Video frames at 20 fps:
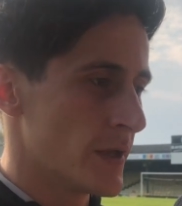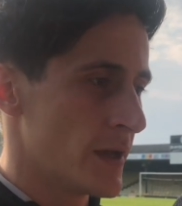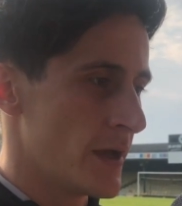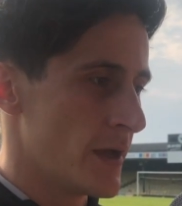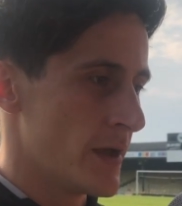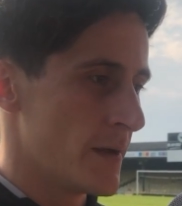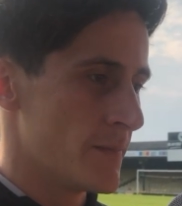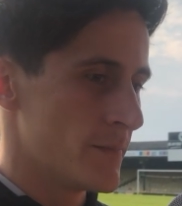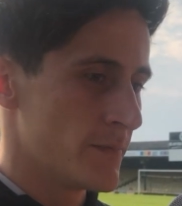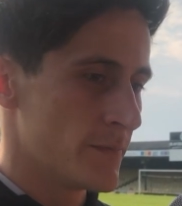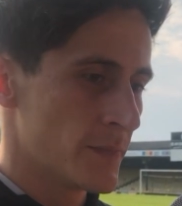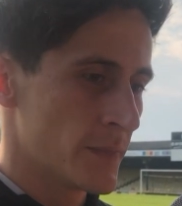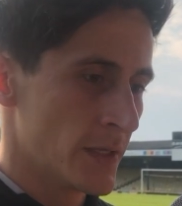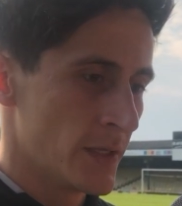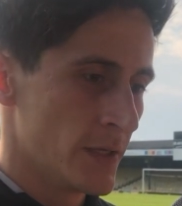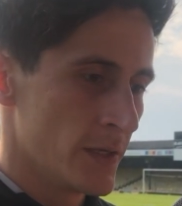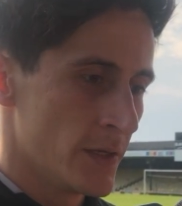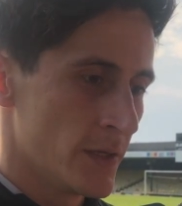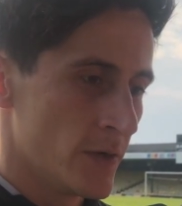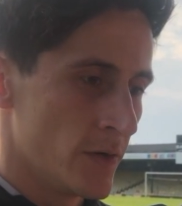
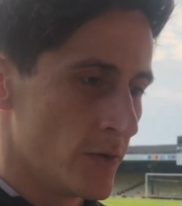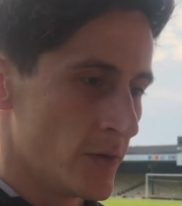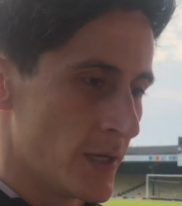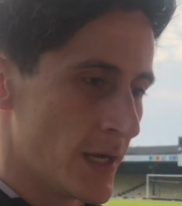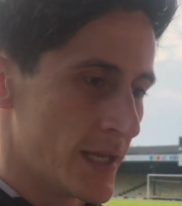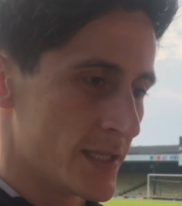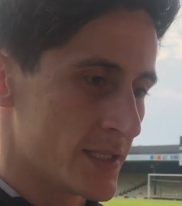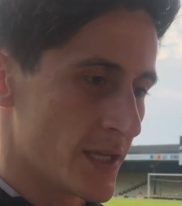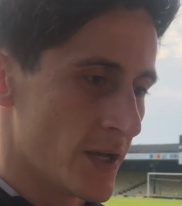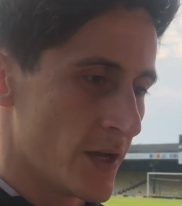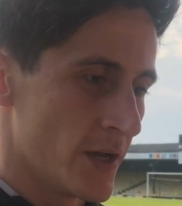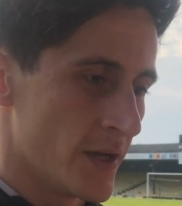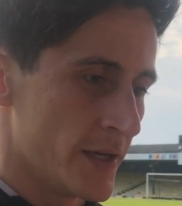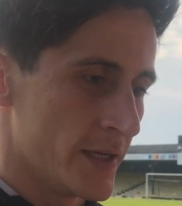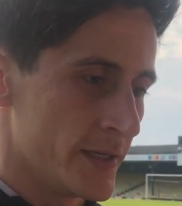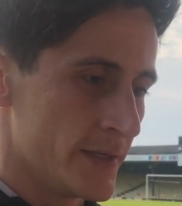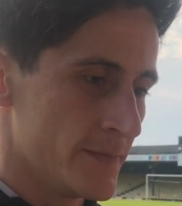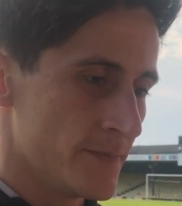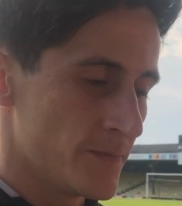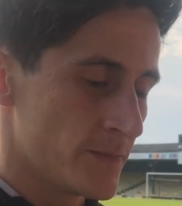All the lads are
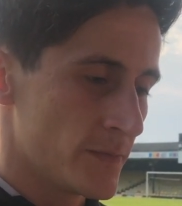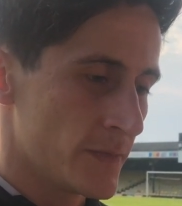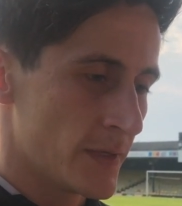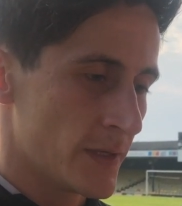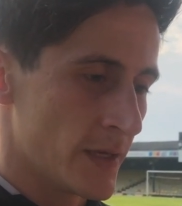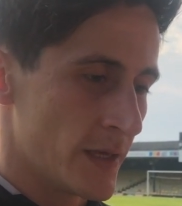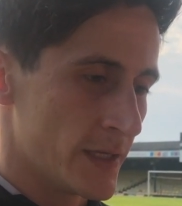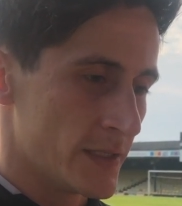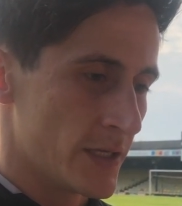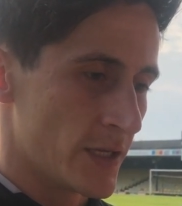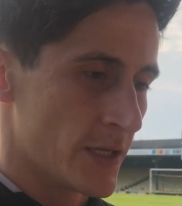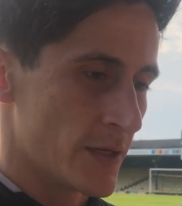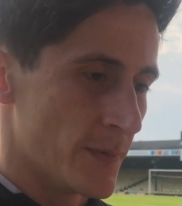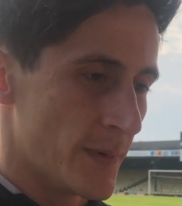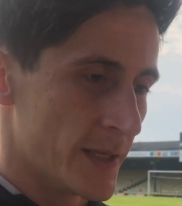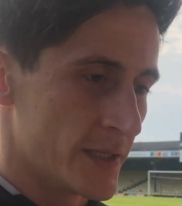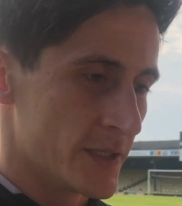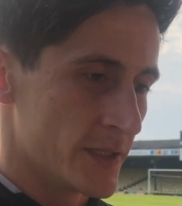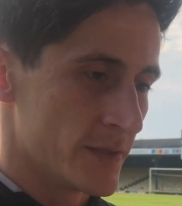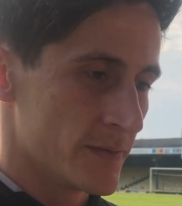hurting, as you can
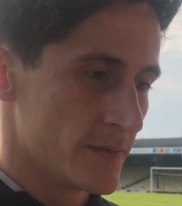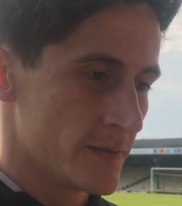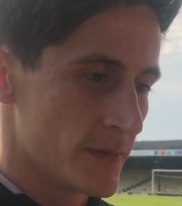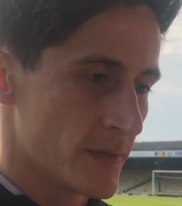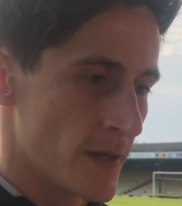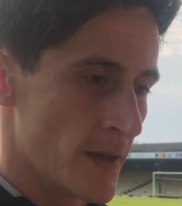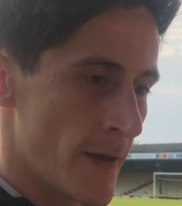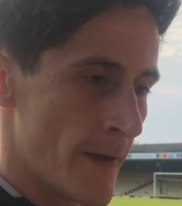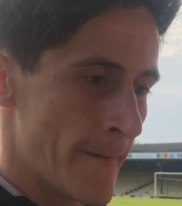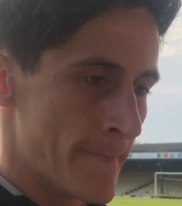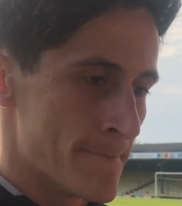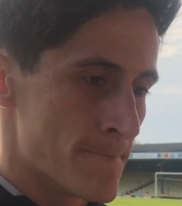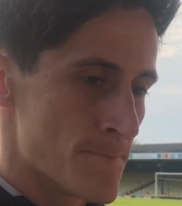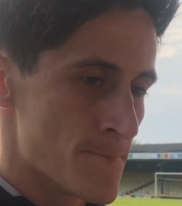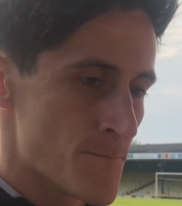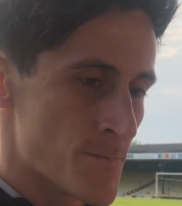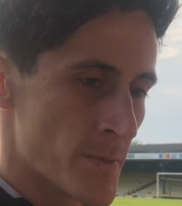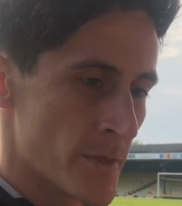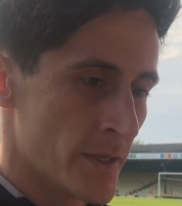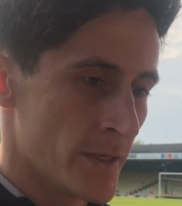imagine.
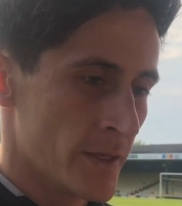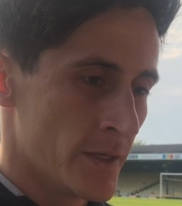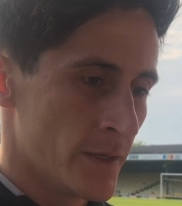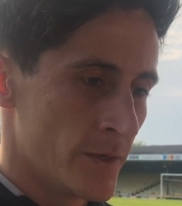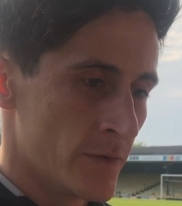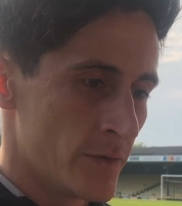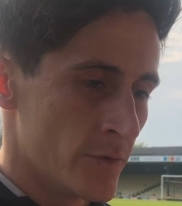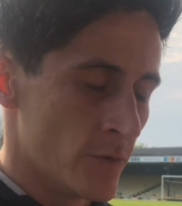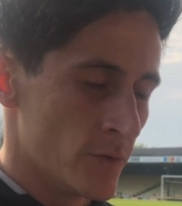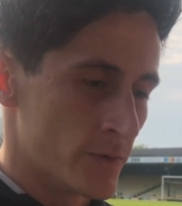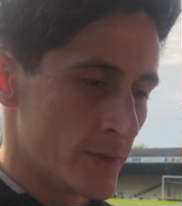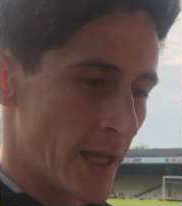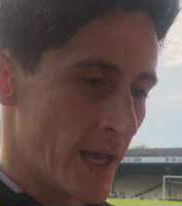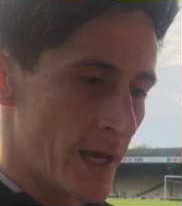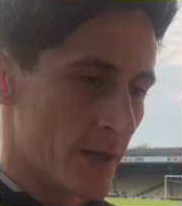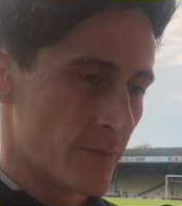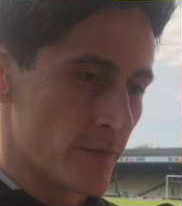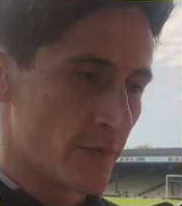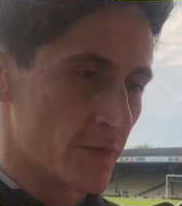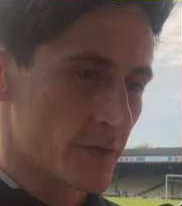We're all
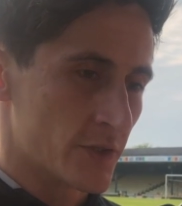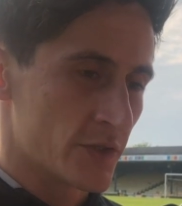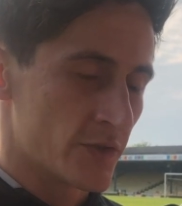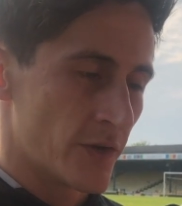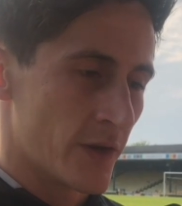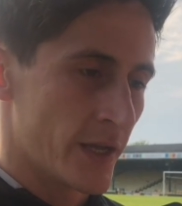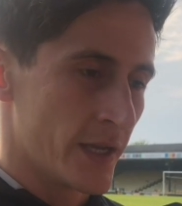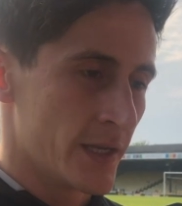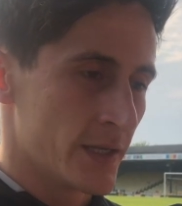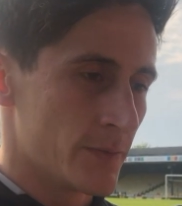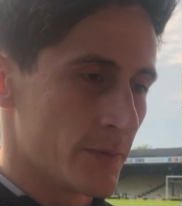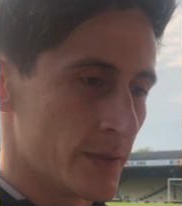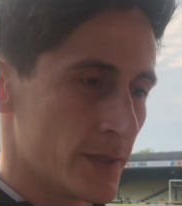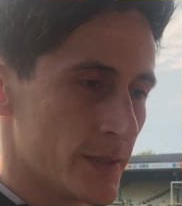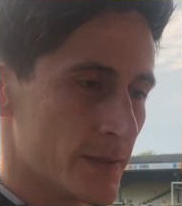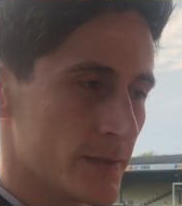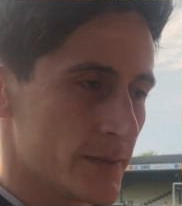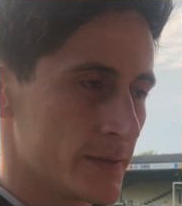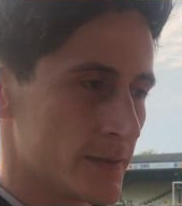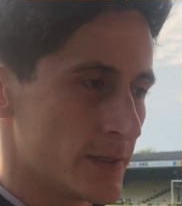down, we're frustrated
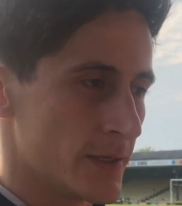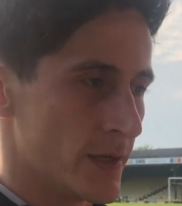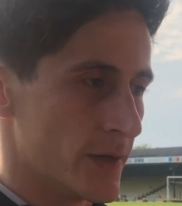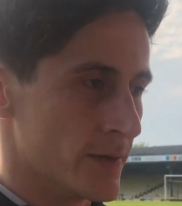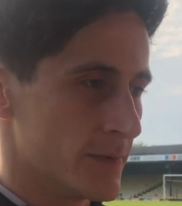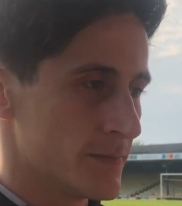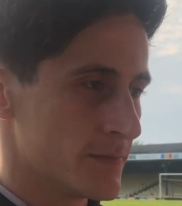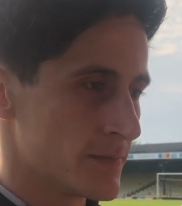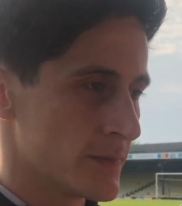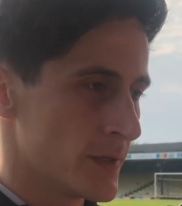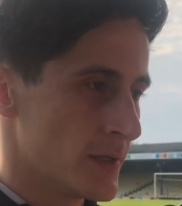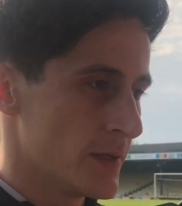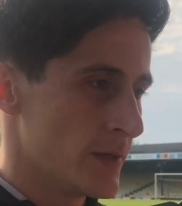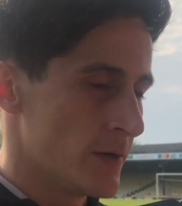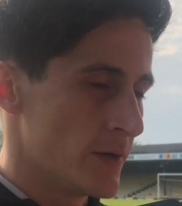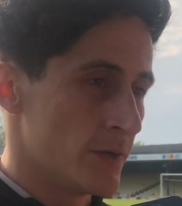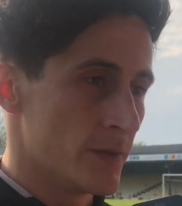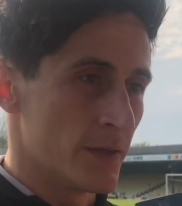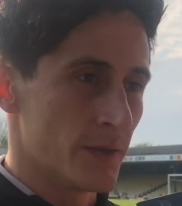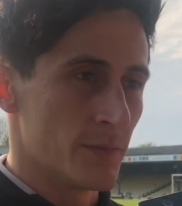with, you know,
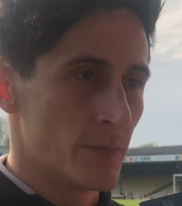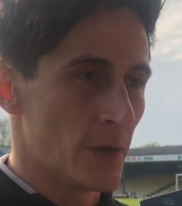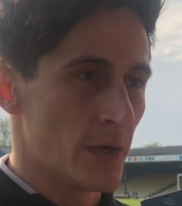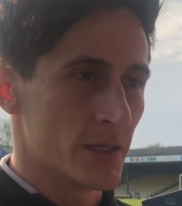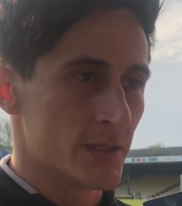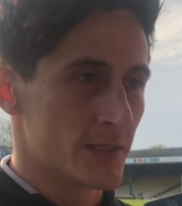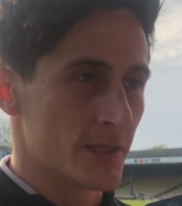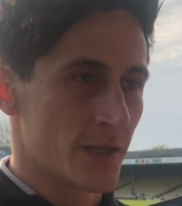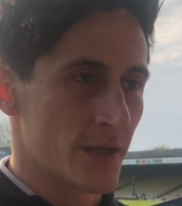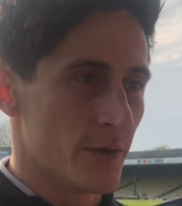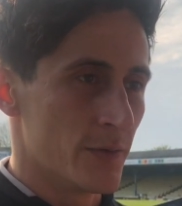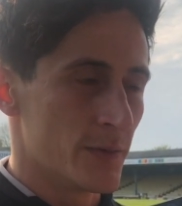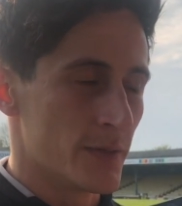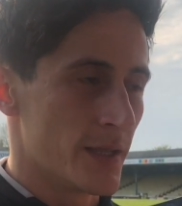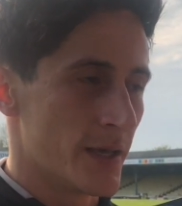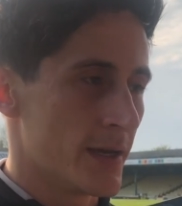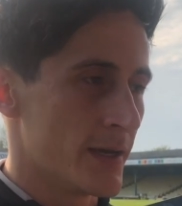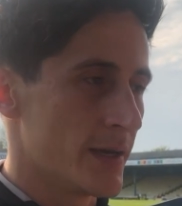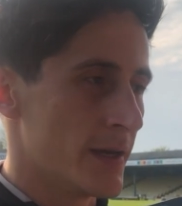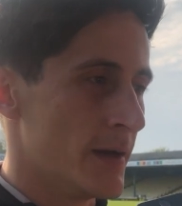all the words that go with
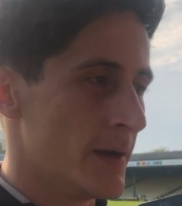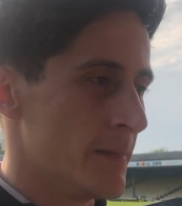that.